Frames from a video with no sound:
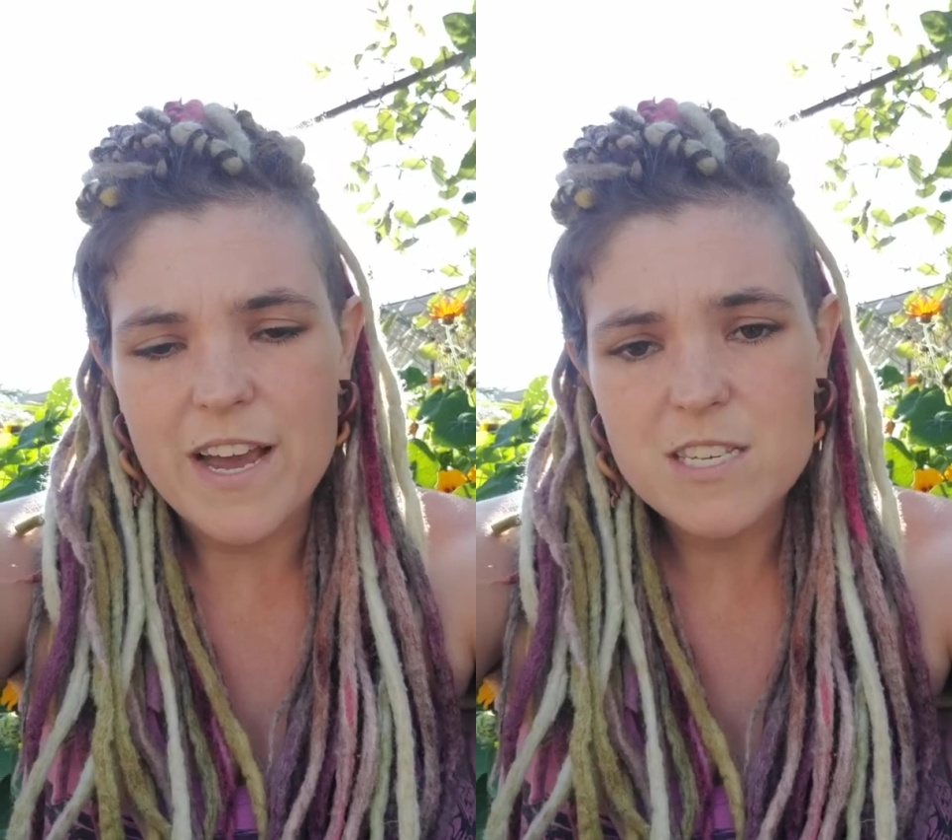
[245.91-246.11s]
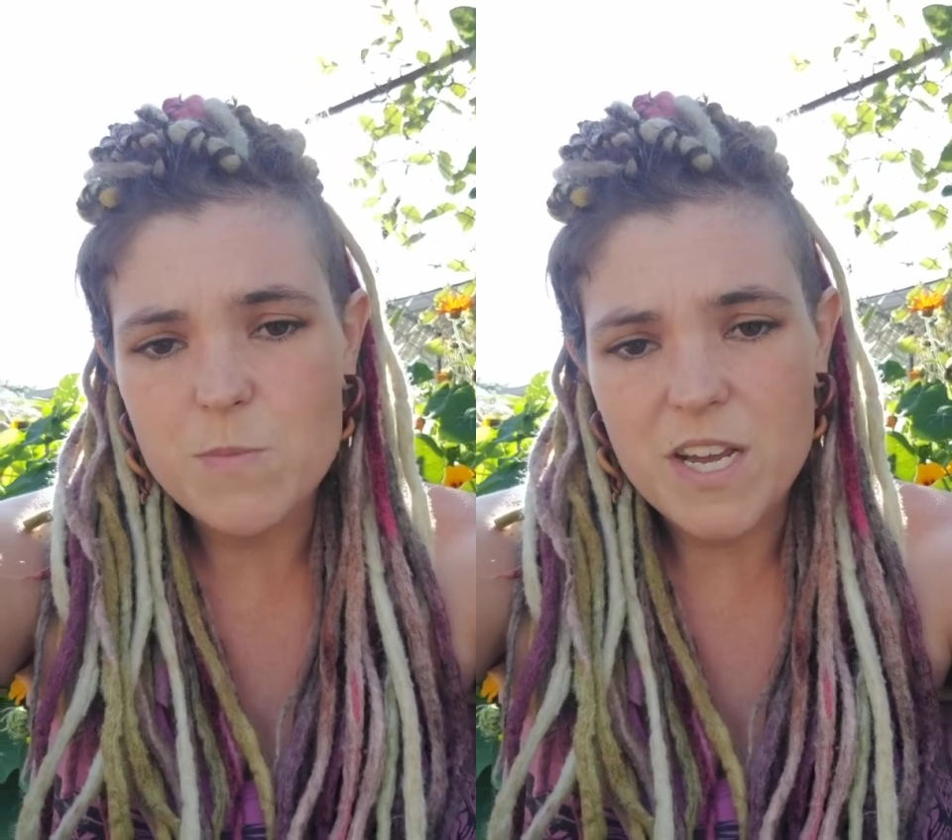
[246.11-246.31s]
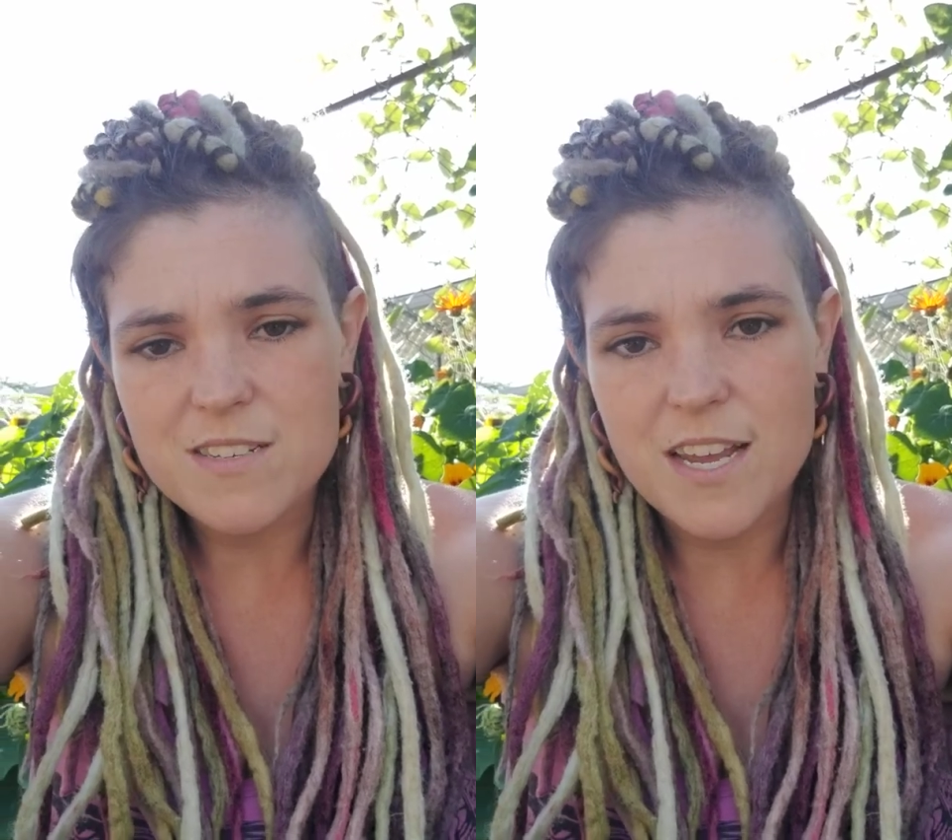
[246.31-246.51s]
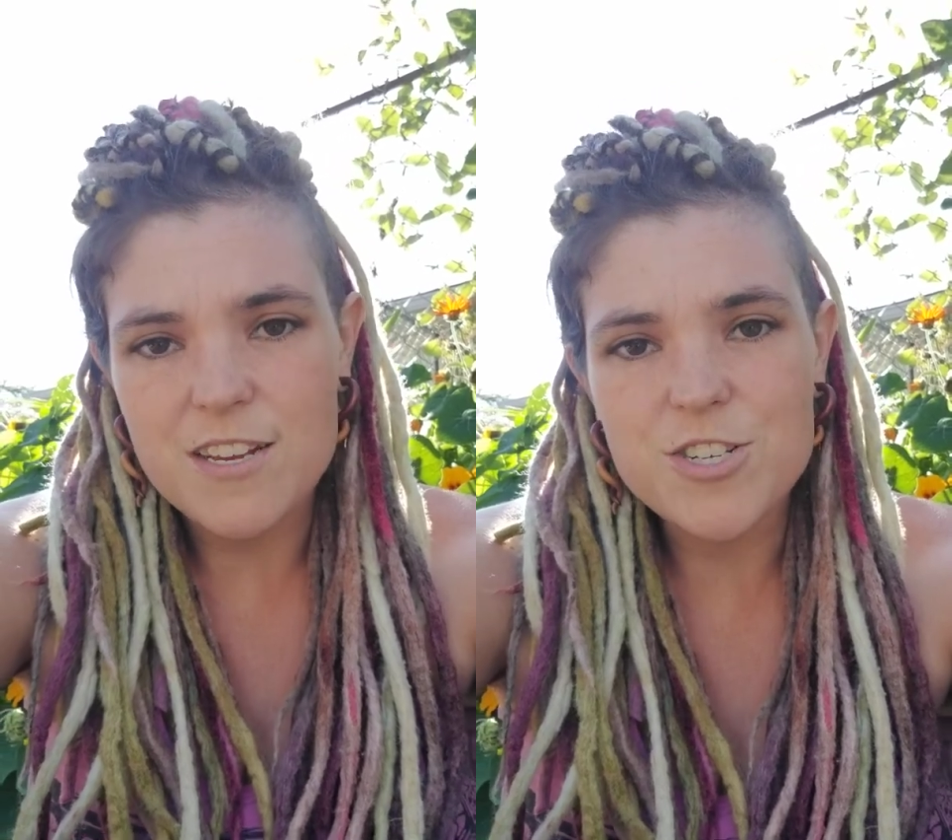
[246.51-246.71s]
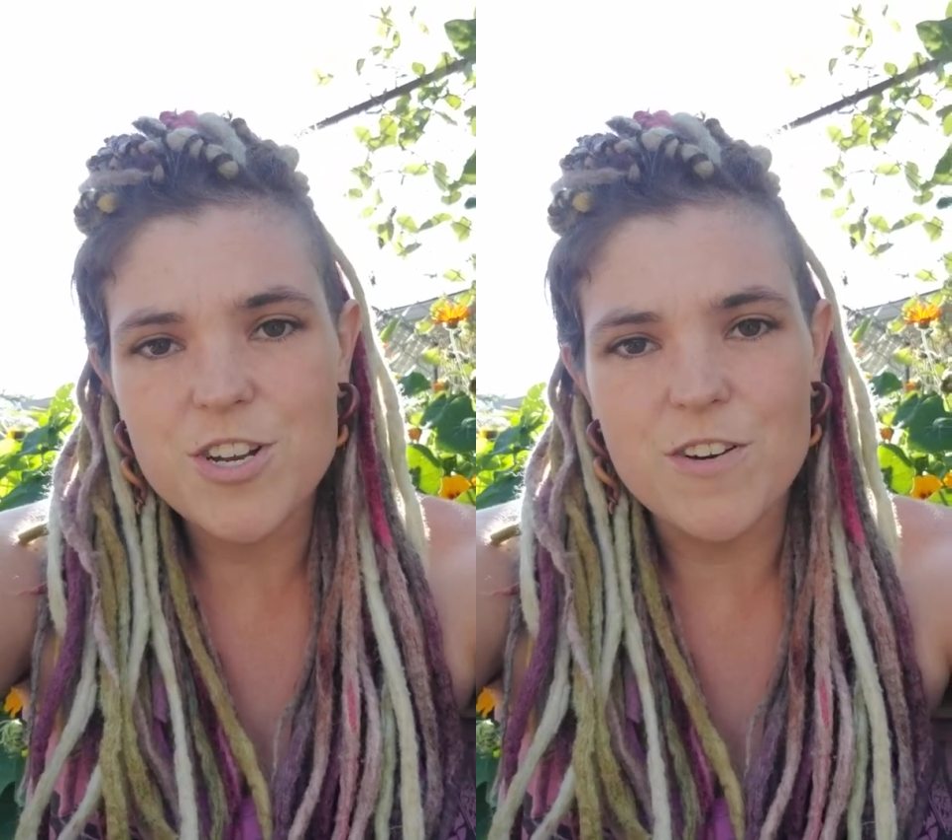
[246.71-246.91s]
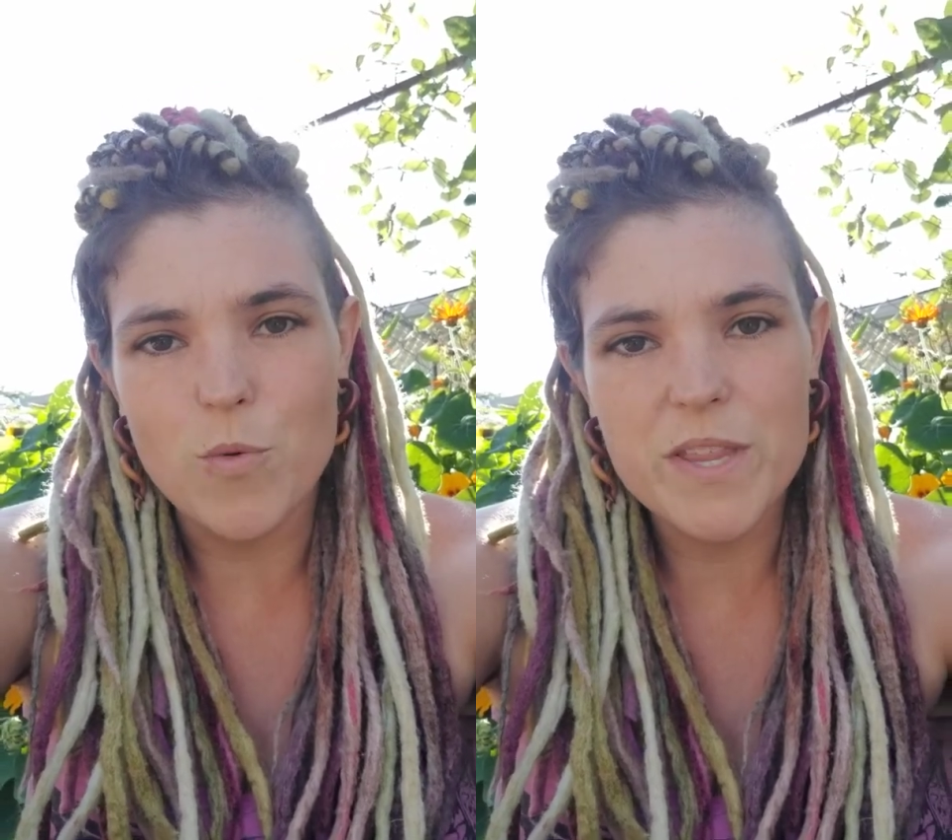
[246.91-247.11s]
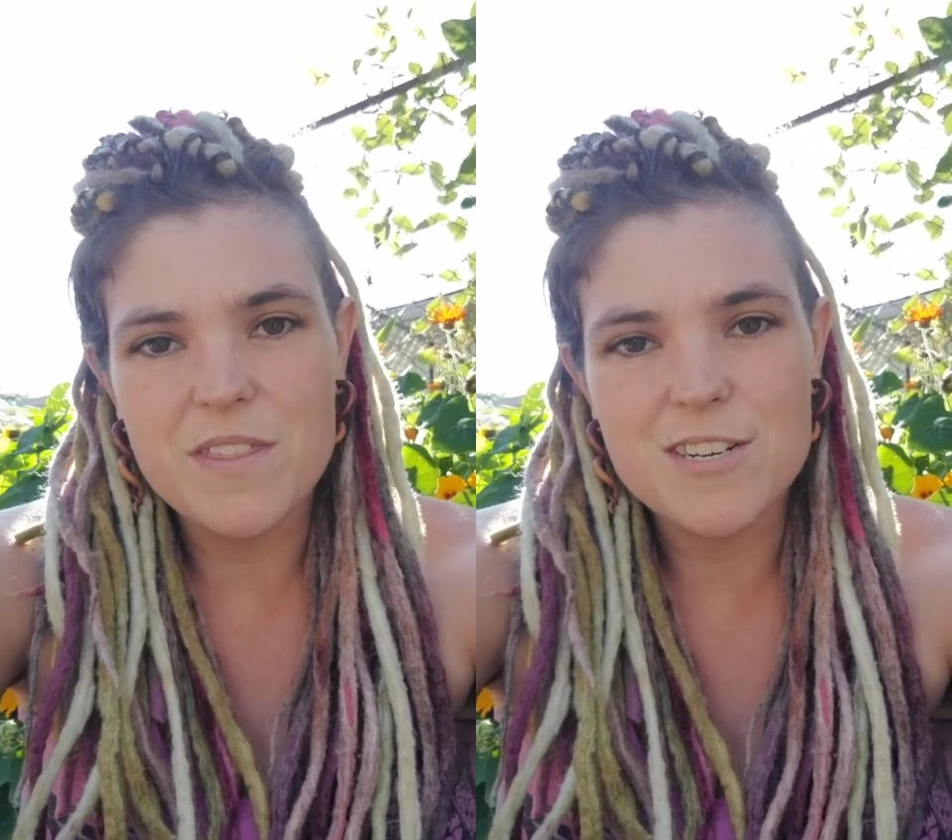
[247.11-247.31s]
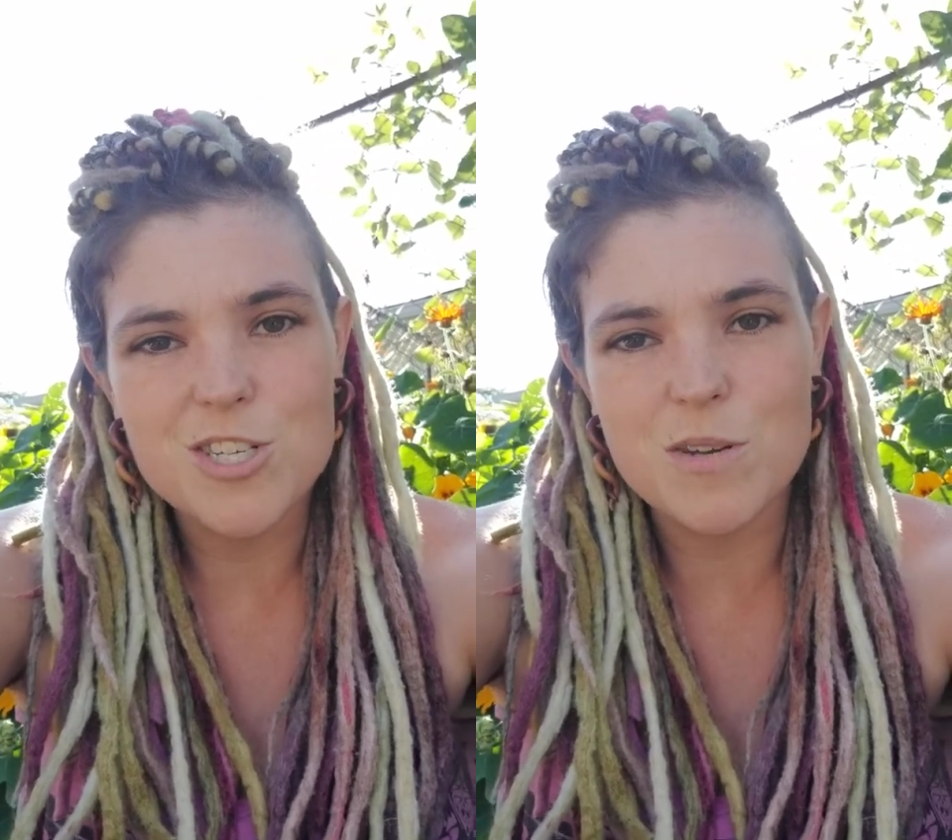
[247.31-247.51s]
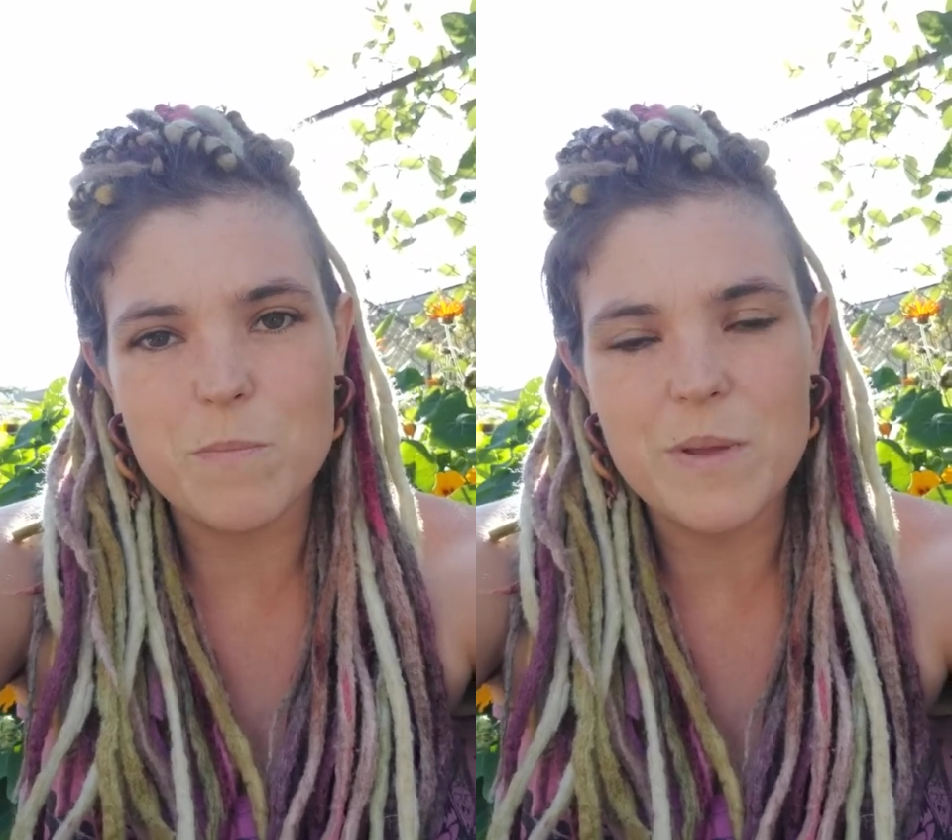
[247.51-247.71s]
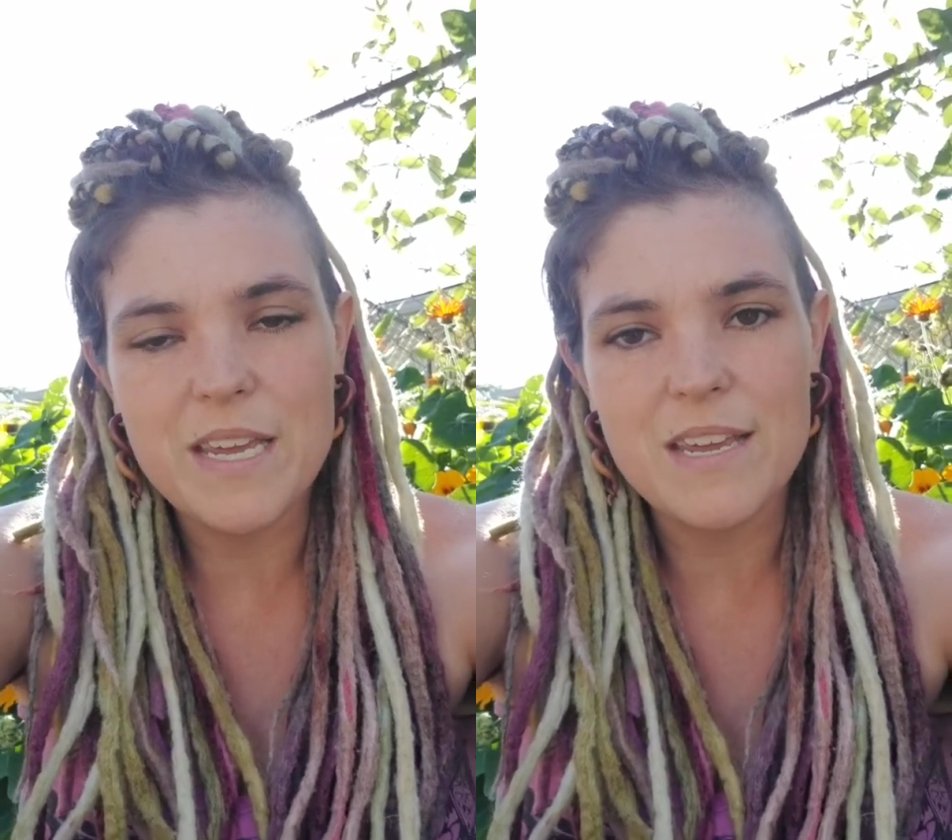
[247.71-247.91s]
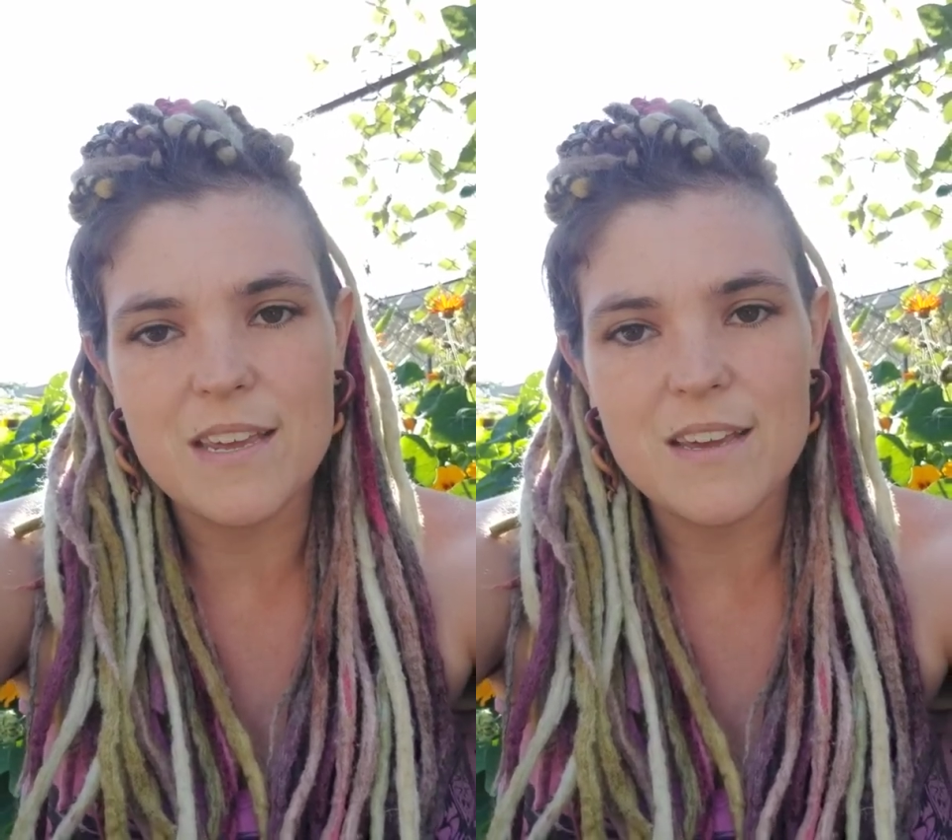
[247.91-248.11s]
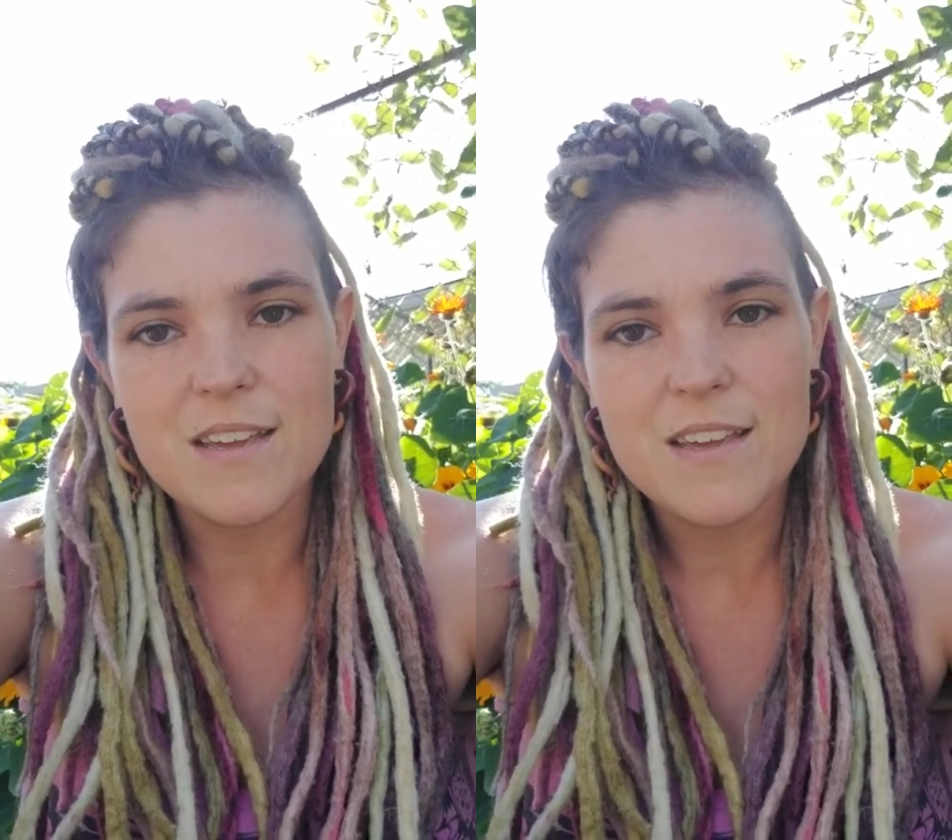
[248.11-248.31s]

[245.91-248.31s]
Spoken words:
expectation of what they should be.